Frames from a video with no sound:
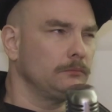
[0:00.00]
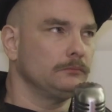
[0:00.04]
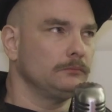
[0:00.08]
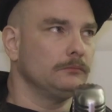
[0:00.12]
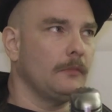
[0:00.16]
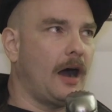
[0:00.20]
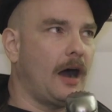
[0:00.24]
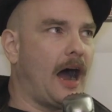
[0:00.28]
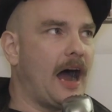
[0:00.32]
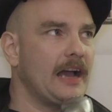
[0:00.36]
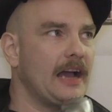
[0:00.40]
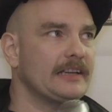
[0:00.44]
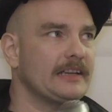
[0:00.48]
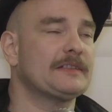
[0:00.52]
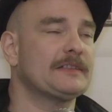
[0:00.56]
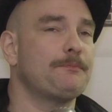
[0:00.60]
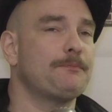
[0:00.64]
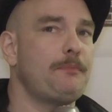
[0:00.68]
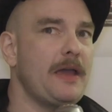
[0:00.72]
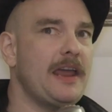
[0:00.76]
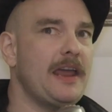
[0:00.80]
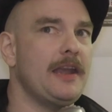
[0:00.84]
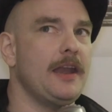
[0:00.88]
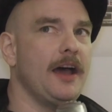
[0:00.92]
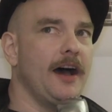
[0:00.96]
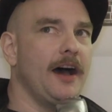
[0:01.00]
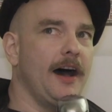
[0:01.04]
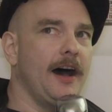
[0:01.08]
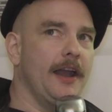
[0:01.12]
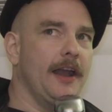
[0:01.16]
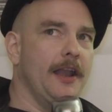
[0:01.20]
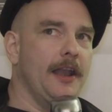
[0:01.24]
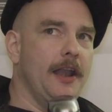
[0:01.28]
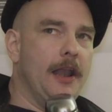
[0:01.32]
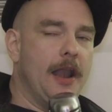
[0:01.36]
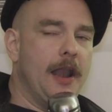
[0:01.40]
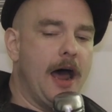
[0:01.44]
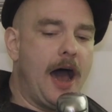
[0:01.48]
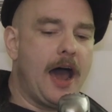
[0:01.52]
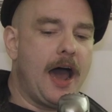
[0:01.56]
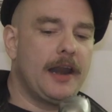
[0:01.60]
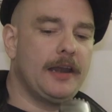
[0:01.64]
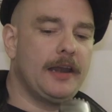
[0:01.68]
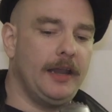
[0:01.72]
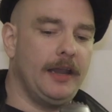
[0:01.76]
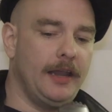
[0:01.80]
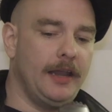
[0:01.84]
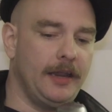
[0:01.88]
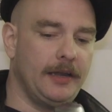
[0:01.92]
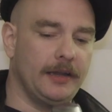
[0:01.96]
I spent a not
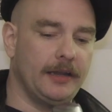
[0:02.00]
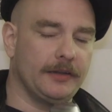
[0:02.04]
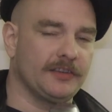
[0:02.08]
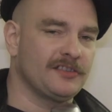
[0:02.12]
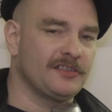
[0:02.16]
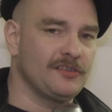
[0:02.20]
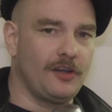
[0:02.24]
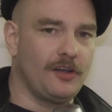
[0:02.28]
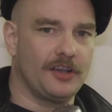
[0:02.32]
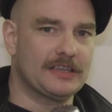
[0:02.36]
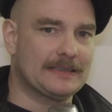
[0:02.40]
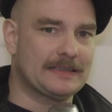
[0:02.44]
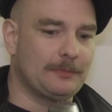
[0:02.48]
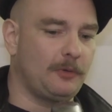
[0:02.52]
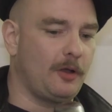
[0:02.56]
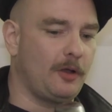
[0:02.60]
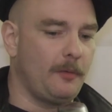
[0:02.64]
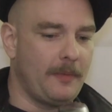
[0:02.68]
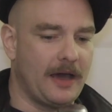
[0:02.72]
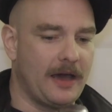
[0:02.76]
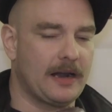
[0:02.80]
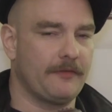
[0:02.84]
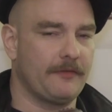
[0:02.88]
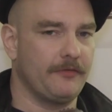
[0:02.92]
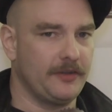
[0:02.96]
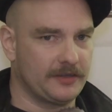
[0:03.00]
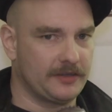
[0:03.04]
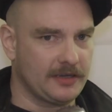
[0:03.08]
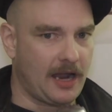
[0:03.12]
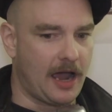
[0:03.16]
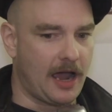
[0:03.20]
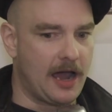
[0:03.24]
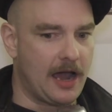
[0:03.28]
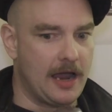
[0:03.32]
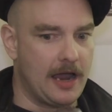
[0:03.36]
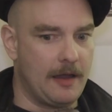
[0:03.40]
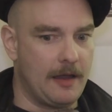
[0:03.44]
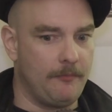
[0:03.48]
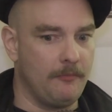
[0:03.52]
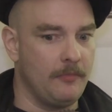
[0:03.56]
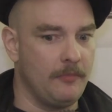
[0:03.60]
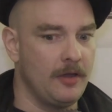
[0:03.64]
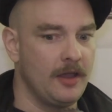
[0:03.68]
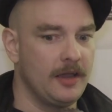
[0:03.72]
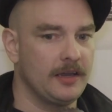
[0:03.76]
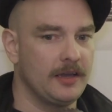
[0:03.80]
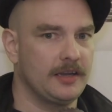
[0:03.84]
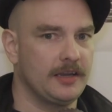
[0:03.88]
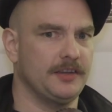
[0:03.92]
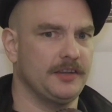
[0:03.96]
inexhaustible amount of the time
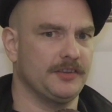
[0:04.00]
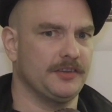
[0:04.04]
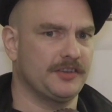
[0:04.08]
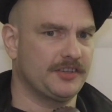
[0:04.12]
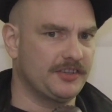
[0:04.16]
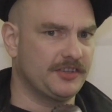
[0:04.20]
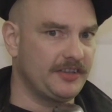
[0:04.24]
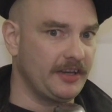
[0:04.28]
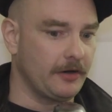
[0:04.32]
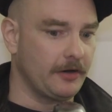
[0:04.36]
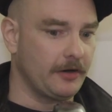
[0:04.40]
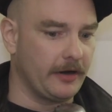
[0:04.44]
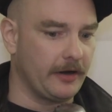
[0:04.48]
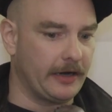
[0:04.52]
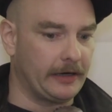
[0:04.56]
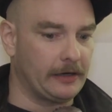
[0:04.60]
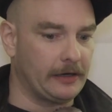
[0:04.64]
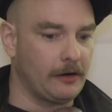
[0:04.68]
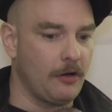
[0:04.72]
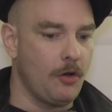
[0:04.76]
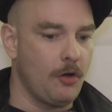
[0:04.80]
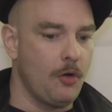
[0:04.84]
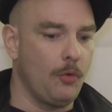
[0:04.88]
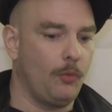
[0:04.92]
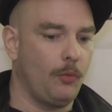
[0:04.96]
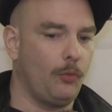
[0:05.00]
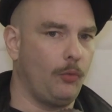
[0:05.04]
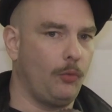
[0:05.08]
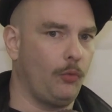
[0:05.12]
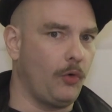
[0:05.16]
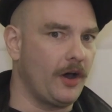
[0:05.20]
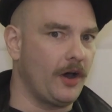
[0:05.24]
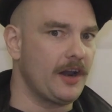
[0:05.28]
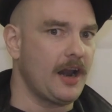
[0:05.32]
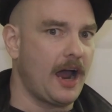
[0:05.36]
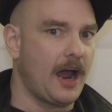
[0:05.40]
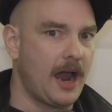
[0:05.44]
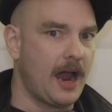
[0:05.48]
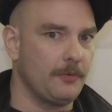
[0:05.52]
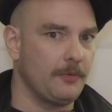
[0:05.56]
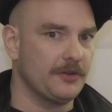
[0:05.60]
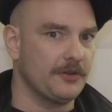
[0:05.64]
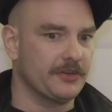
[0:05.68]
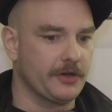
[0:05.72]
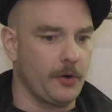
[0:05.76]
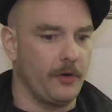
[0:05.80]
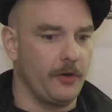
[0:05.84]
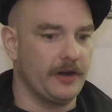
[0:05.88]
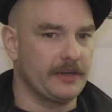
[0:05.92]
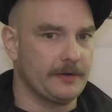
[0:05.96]
considering what I was
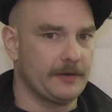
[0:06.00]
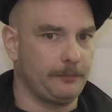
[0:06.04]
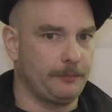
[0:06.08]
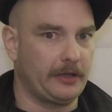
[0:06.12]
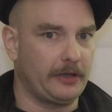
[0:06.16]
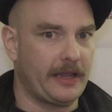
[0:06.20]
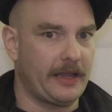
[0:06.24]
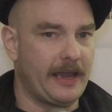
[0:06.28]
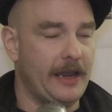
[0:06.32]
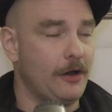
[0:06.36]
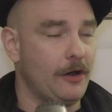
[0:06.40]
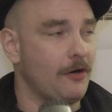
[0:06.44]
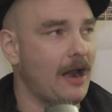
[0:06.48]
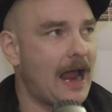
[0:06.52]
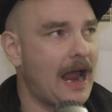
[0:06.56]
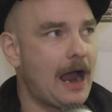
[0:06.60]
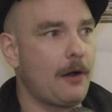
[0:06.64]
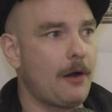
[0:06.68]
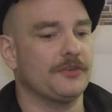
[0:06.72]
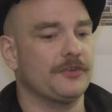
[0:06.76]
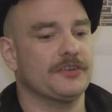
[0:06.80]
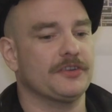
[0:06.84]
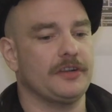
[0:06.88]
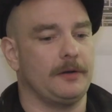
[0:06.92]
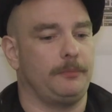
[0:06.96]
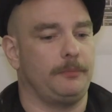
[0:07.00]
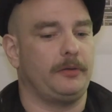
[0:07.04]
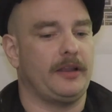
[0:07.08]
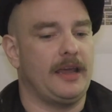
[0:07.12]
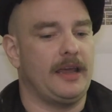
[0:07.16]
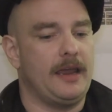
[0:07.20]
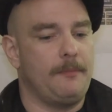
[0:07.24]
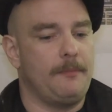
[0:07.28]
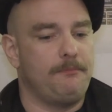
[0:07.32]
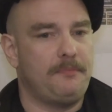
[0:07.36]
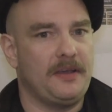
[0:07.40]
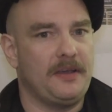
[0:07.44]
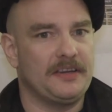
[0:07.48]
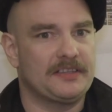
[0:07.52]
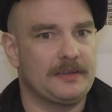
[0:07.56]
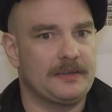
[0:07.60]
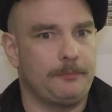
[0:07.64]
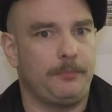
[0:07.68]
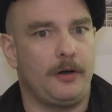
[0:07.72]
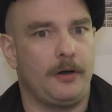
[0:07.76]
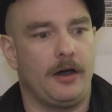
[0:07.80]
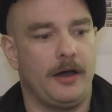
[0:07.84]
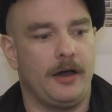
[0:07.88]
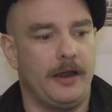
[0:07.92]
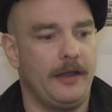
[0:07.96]
going to play or how I was going to play based
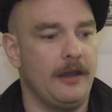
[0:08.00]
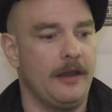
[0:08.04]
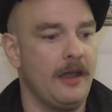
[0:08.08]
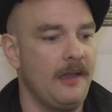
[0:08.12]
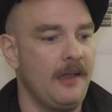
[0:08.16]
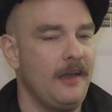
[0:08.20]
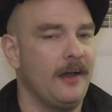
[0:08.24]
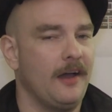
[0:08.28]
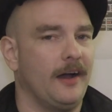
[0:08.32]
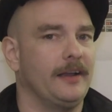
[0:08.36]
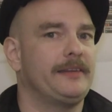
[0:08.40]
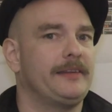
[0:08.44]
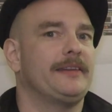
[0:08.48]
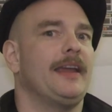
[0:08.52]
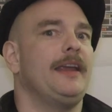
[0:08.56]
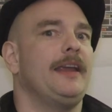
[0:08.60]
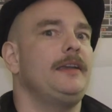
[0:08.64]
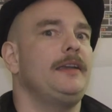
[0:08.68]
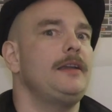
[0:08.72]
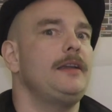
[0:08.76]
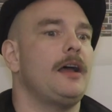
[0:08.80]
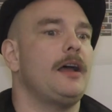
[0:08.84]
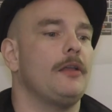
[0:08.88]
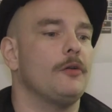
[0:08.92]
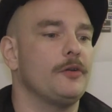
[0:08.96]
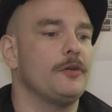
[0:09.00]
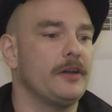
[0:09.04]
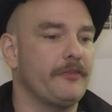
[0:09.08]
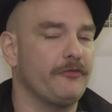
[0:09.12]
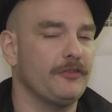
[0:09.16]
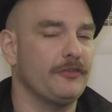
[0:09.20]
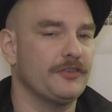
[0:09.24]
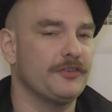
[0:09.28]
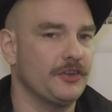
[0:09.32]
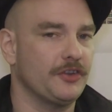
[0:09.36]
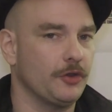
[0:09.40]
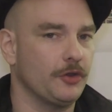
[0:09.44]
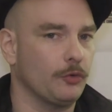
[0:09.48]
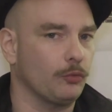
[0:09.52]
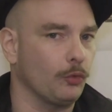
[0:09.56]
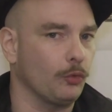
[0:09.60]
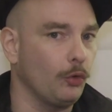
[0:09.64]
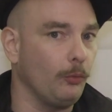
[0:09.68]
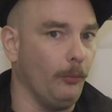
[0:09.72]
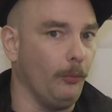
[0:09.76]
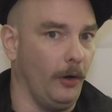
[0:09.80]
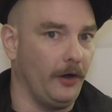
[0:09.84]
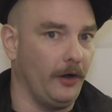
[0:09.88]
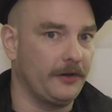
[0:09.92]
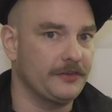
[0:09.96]
upon a ten dollar difference in the rule
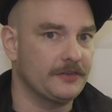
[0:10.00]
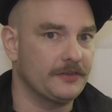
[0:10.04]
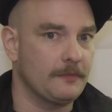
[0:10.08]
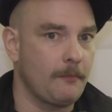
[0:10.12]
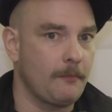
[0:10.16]
books.